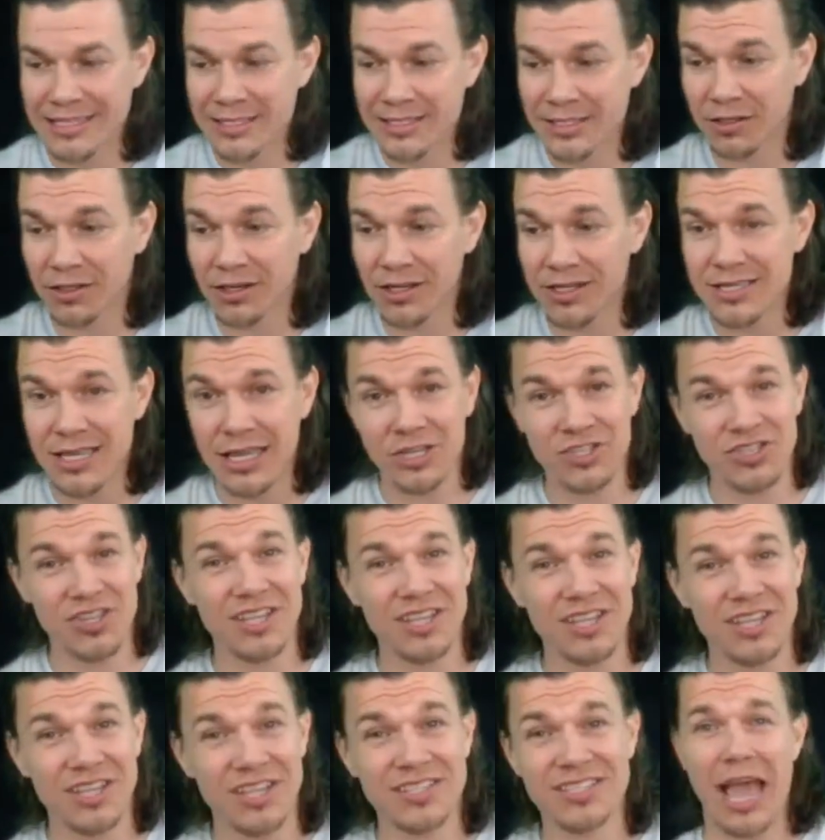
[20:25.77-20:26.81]
Insulin is
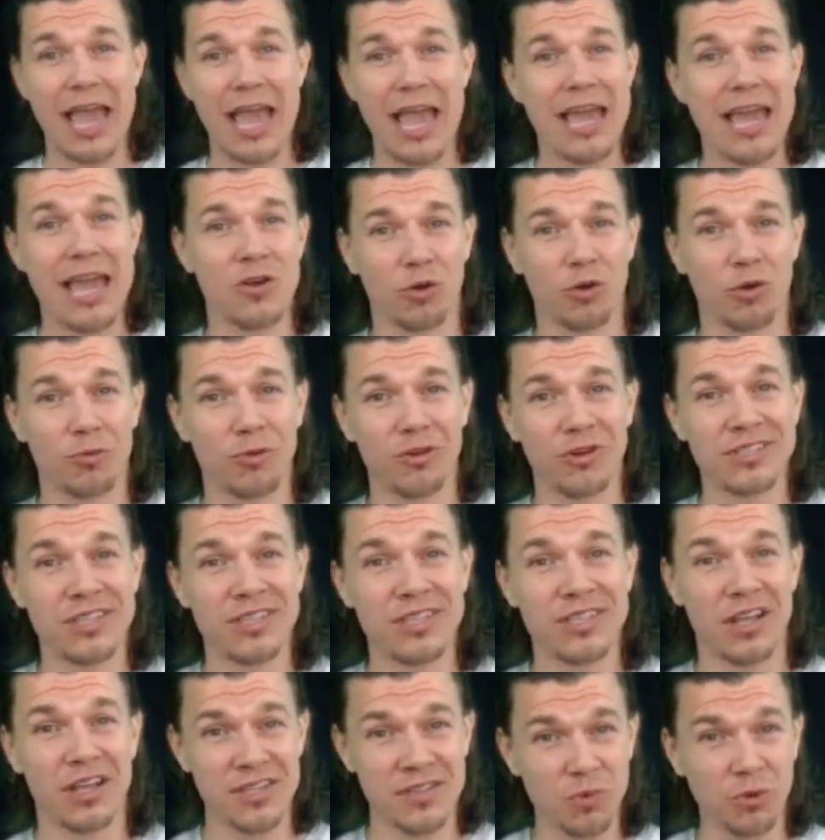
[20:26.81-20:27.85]
actually a satiety hormone. It
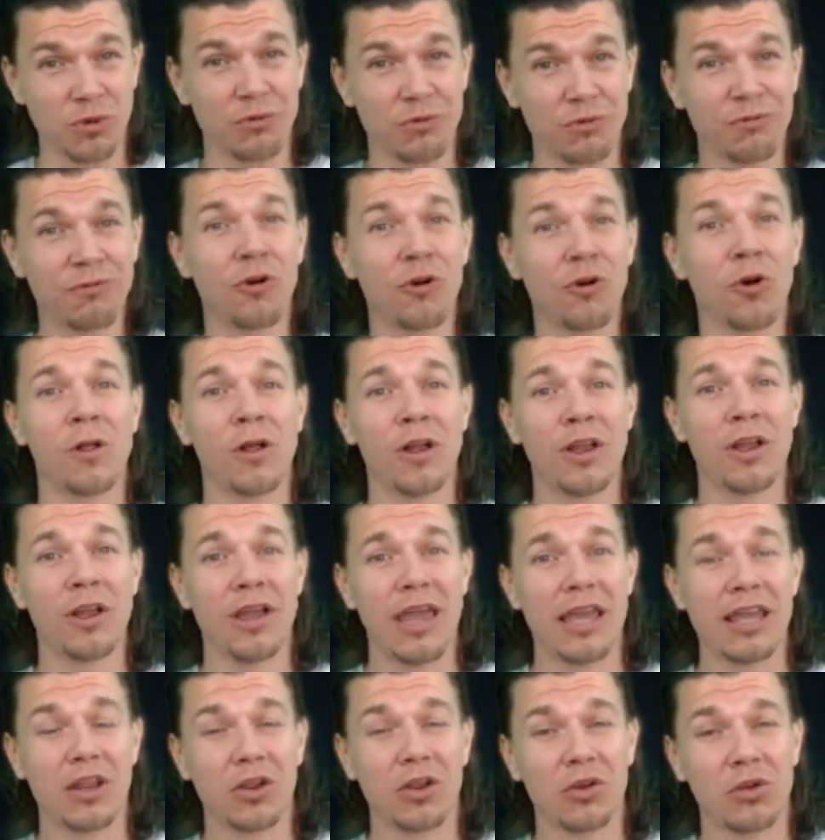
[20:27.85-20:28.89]
tells us we're full,
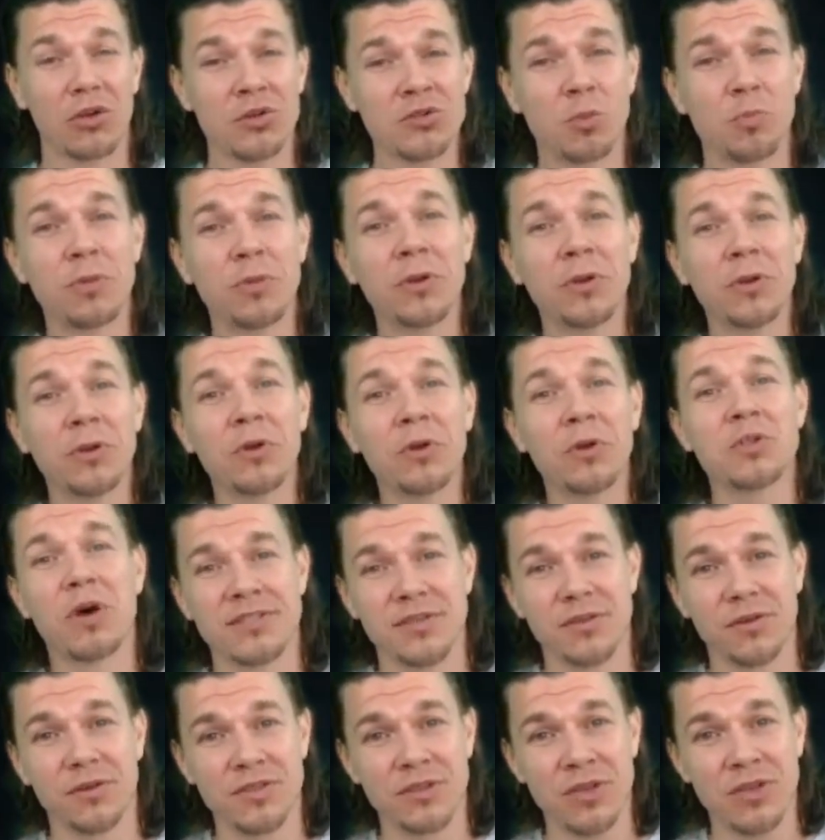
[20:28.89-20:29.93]
and it also builds
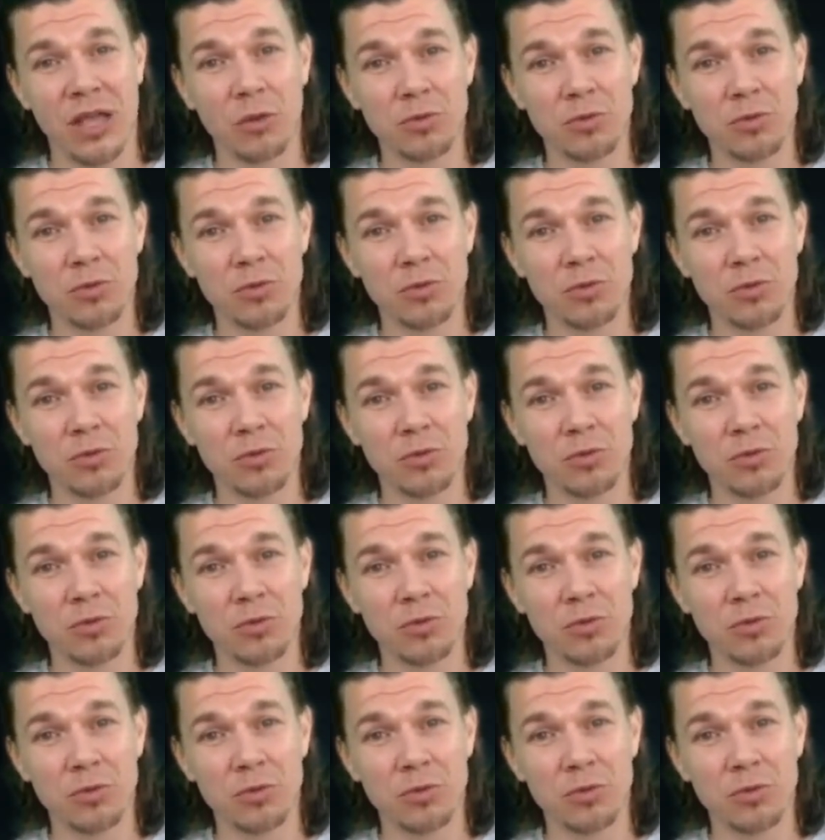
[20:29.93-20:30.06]
muscles.